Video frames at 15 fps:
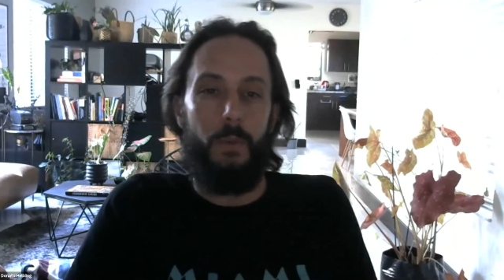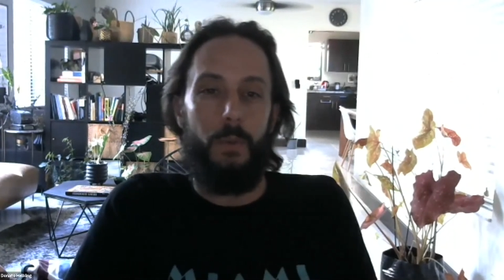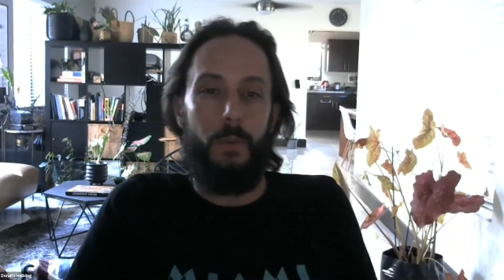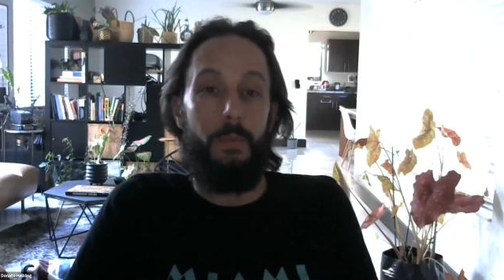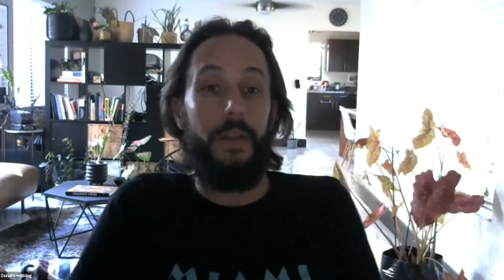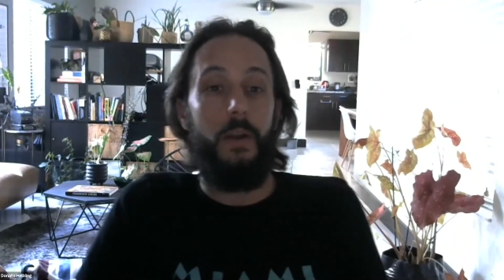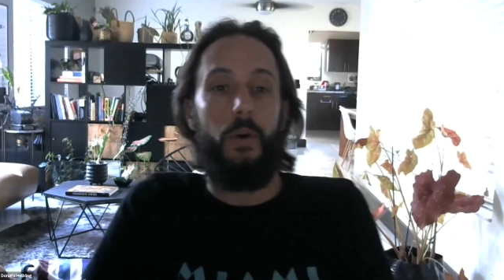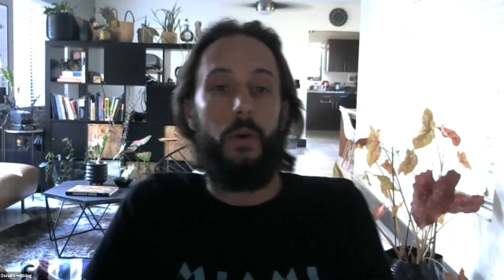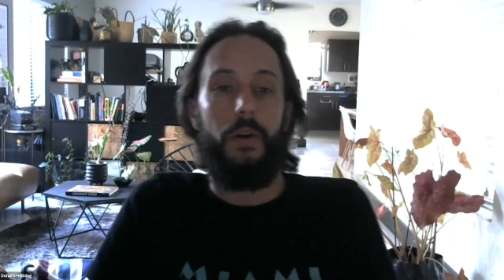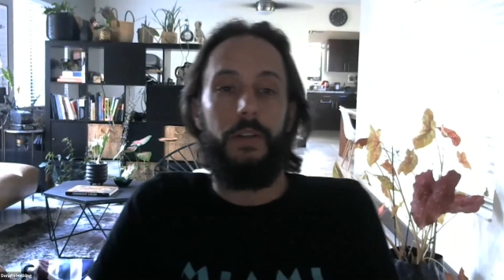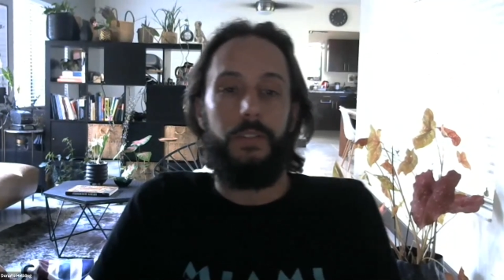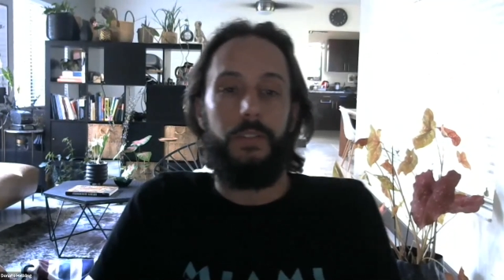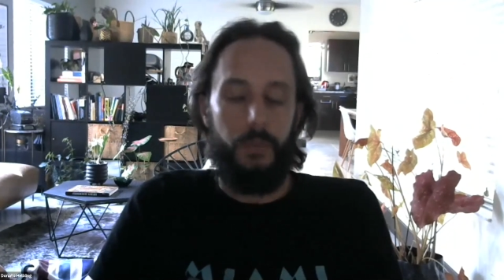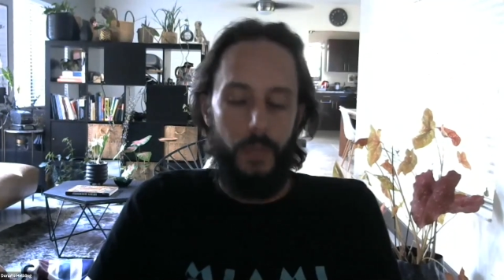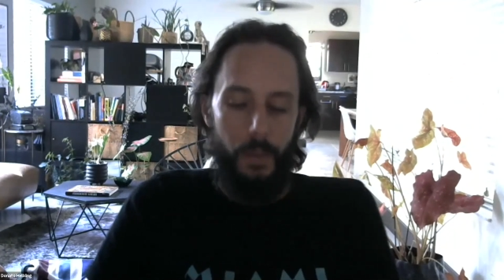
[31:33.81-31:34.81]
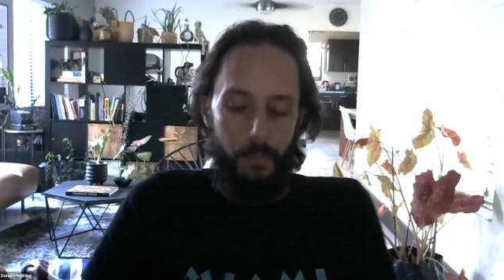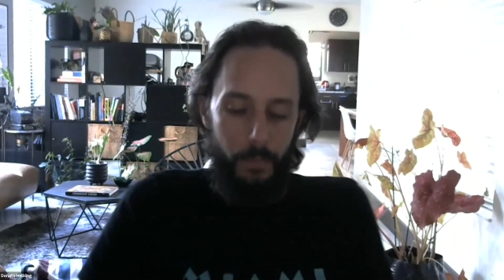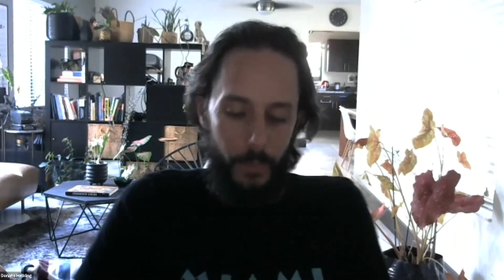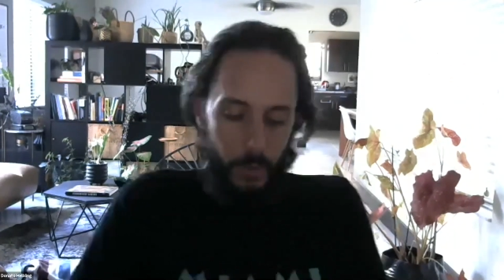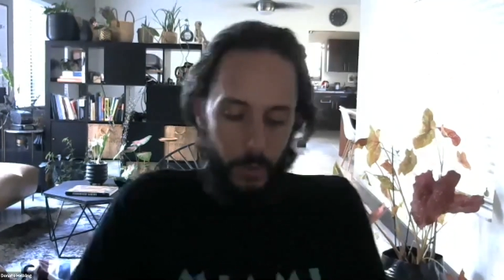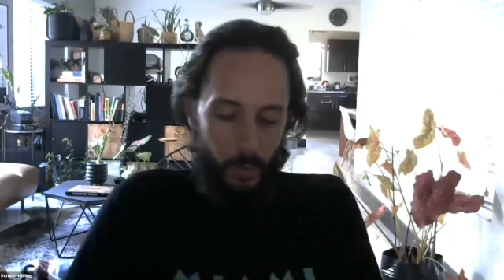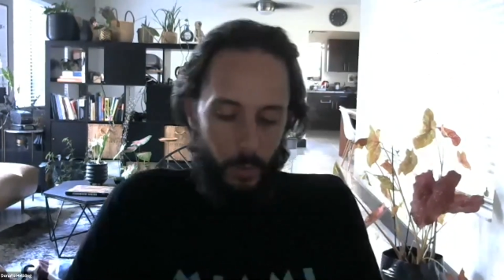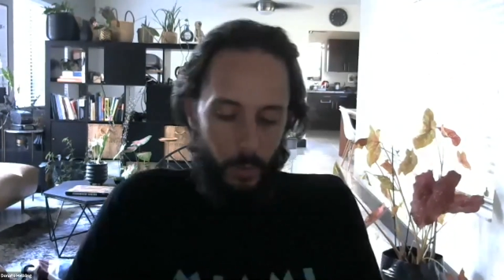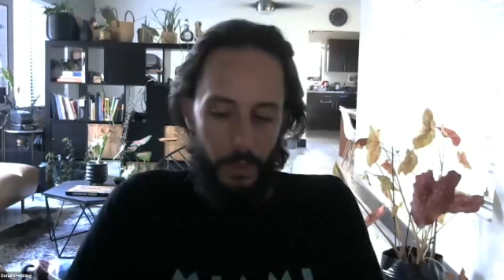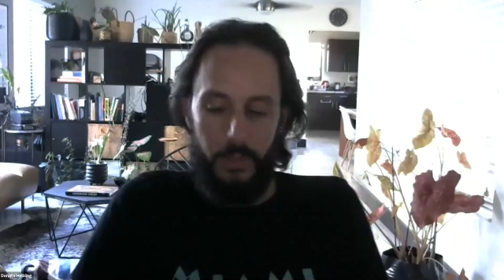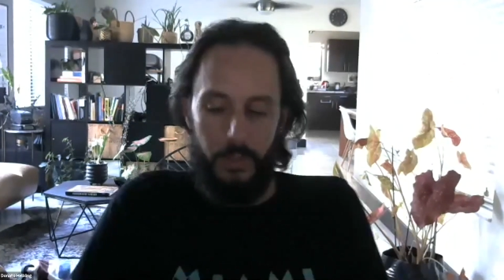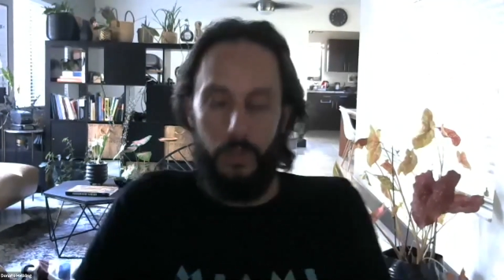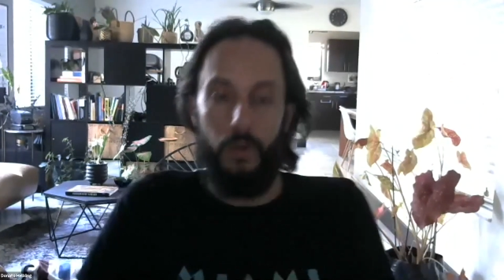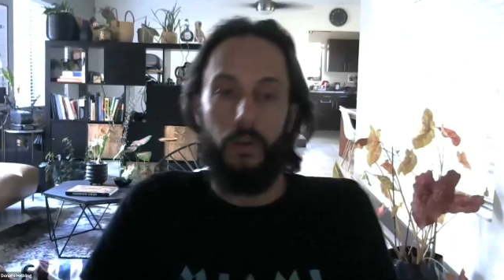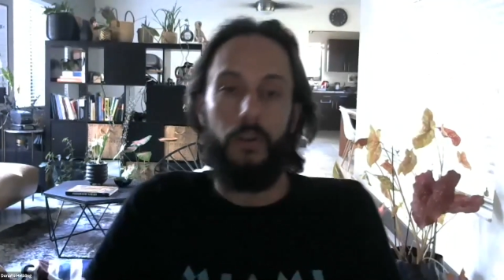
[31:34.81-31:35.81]
We're bringing awareness to that
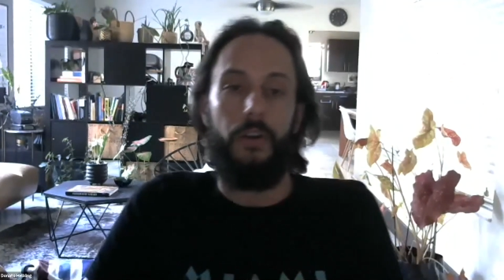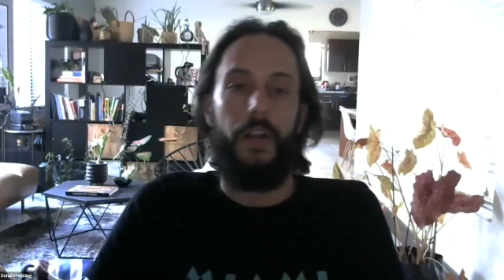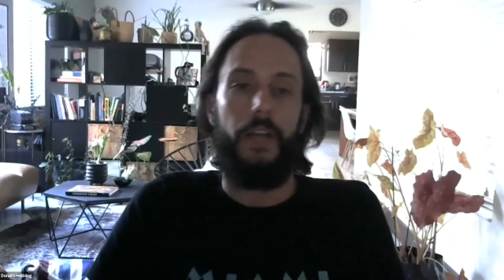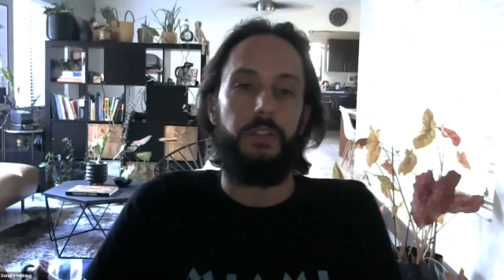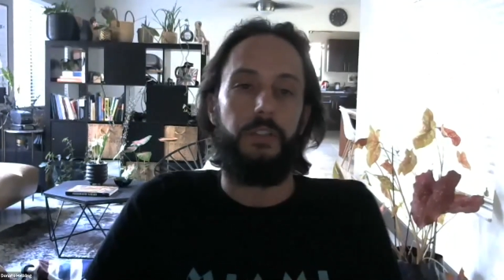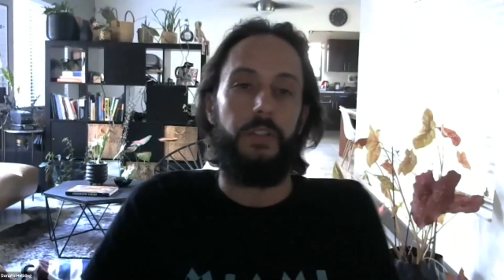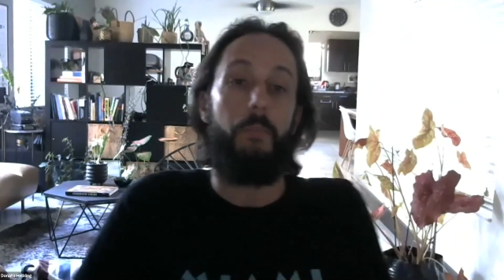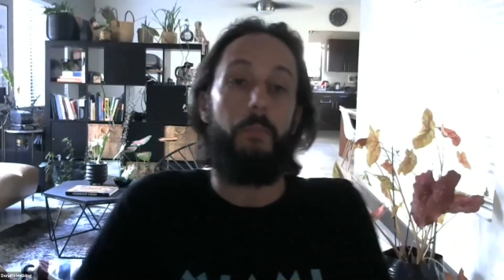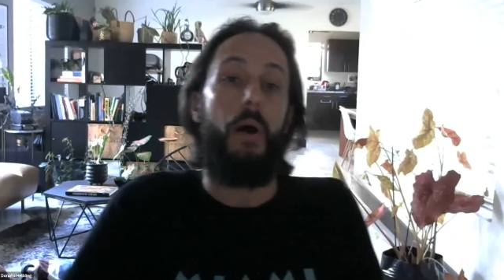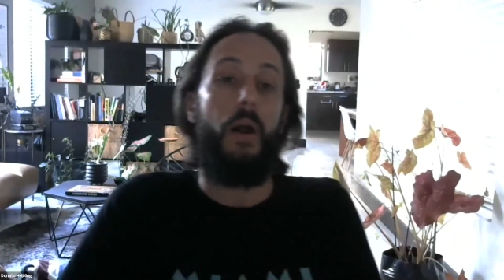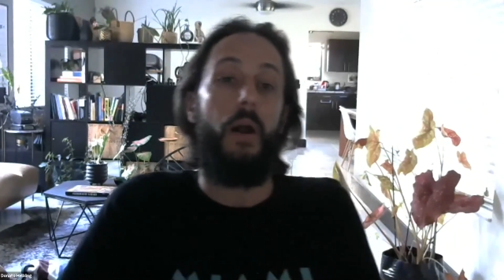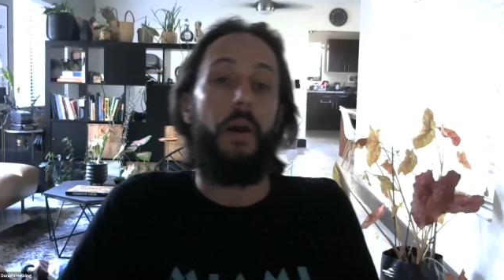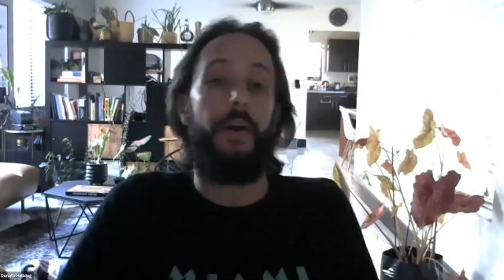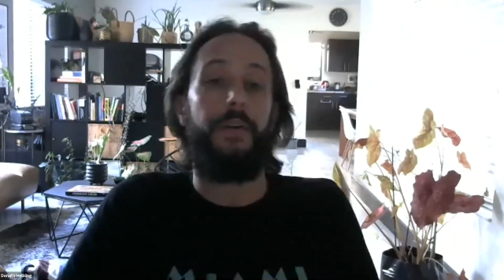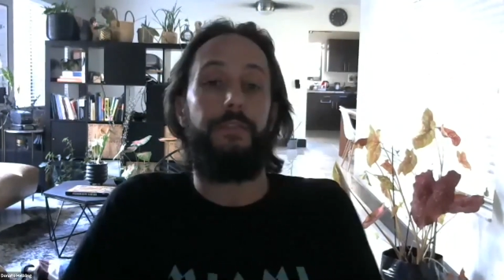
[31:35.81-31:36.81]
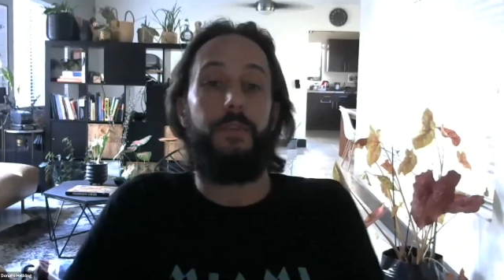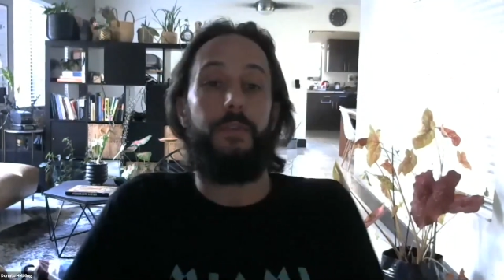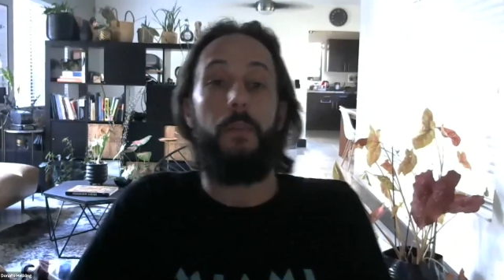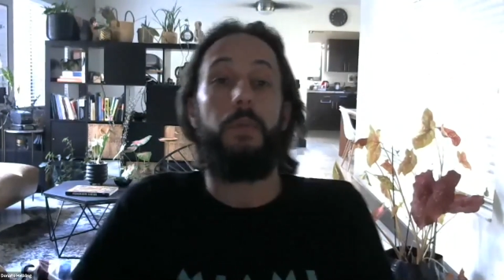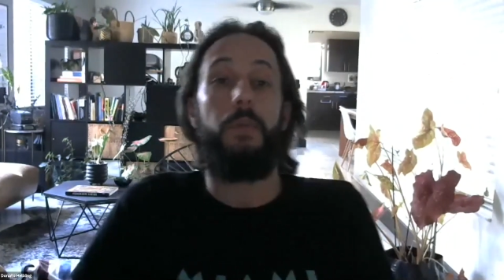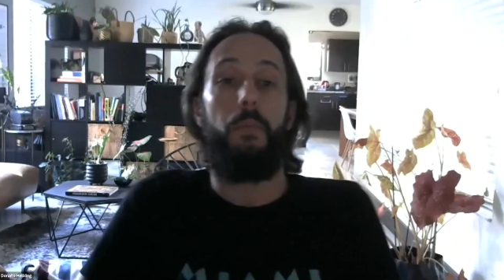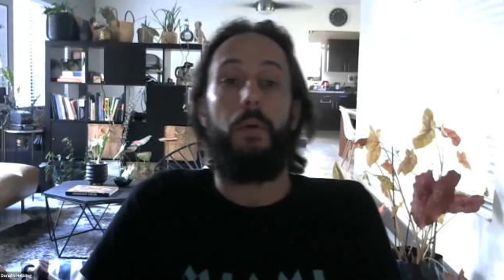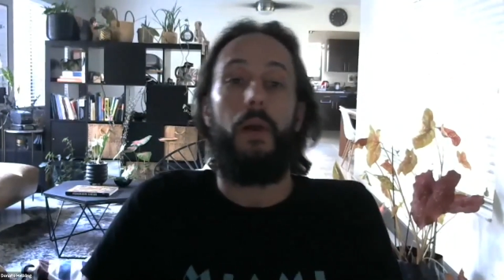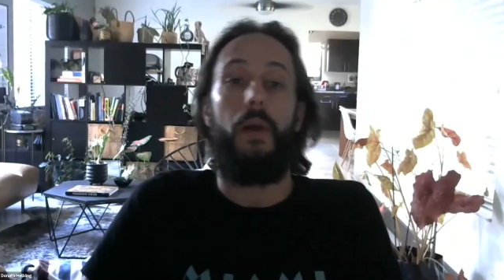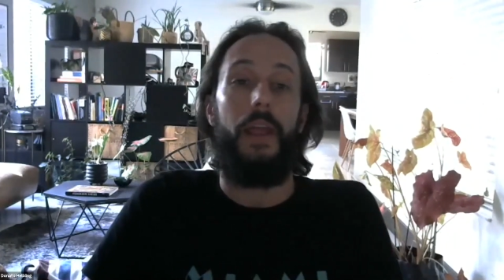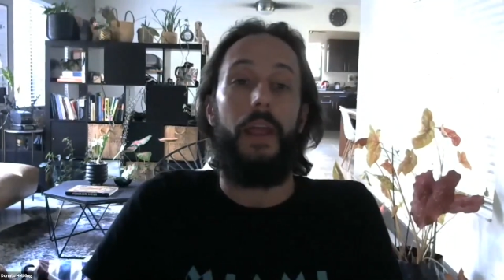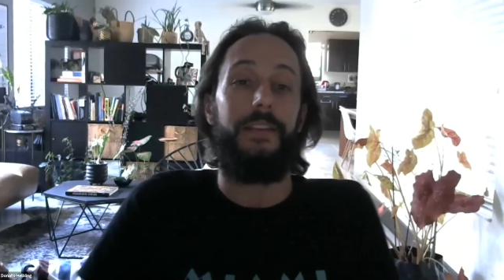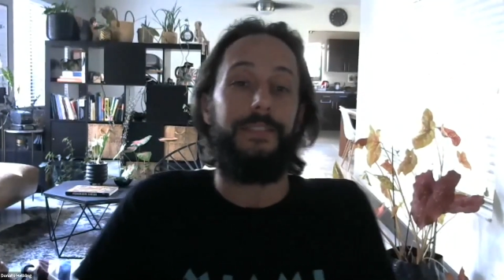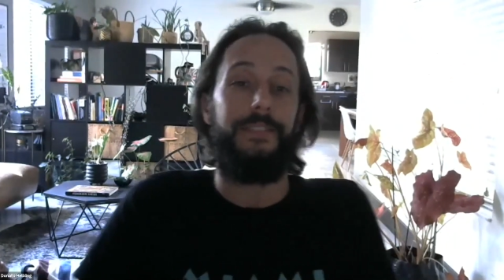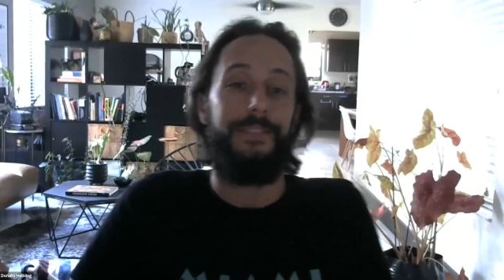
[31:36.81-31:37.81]
neuromuscular connection, that part from your
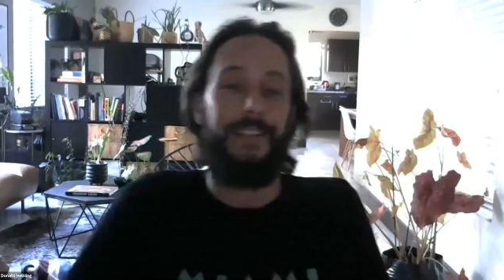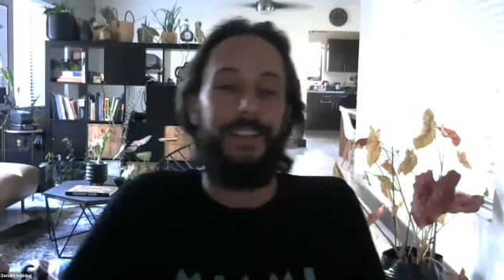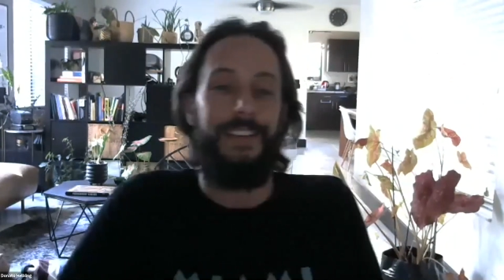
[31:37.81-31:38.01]
brain